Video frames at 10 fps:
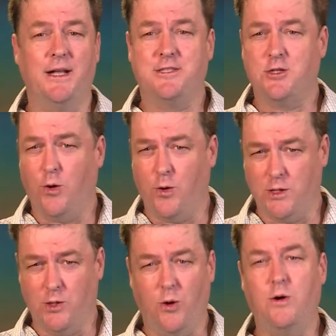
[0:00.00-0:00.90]
Tort
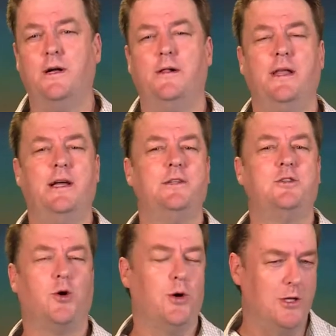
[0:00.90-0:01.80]
Law.
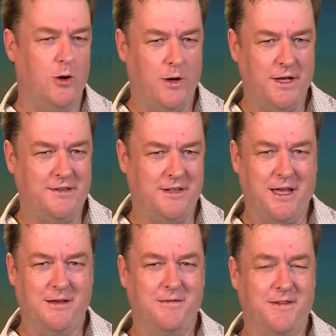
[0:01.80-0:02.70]
Tort Law is
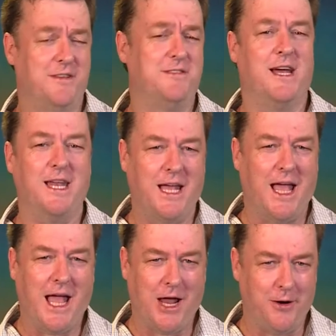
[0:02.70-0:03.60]
a fascinating
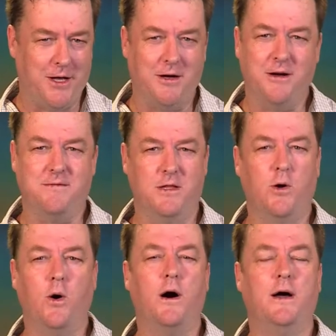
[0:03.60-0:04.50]
area of
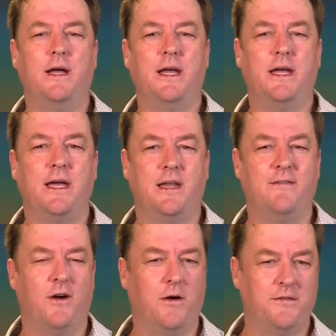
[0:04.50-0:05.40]
law. It
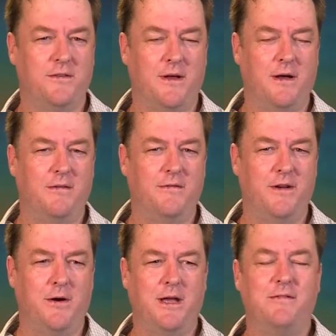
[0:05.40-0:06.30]
involves
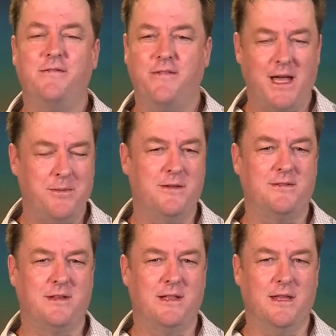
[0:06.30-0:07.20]
very
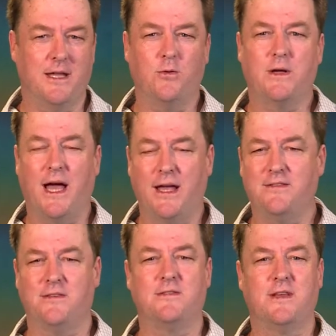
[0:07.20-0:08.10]
famous legal
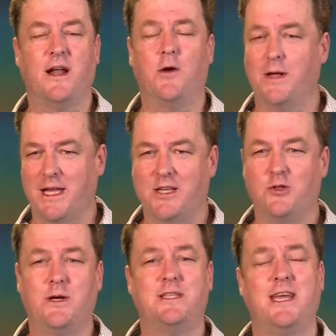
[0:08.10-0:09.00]
cases, and I really
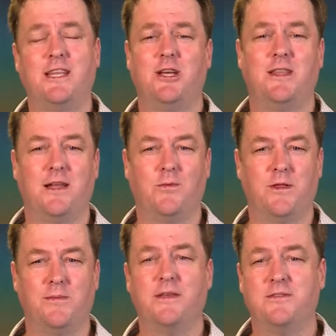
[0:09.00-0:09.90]
enjoy teaching that
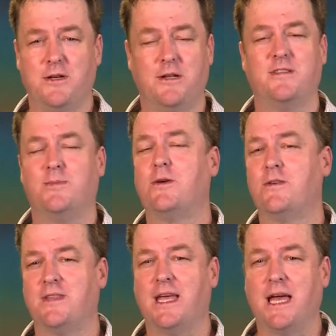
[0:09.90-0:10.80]
with my students
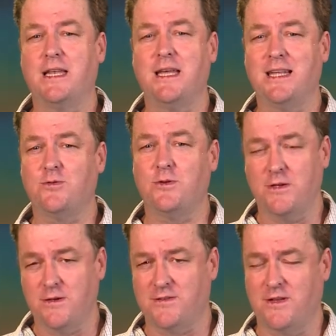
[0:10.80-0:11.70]
because they get
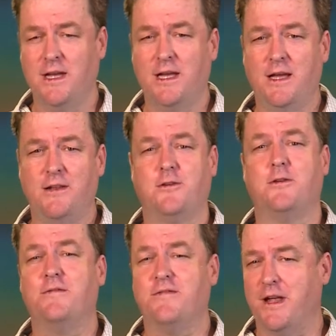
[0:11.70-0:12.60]
introduced
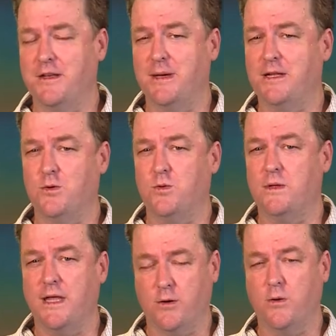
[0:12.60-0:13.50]
to fundamental
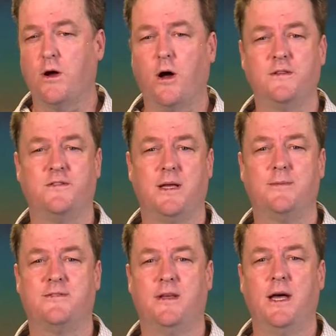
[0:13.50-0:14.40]
legal concepts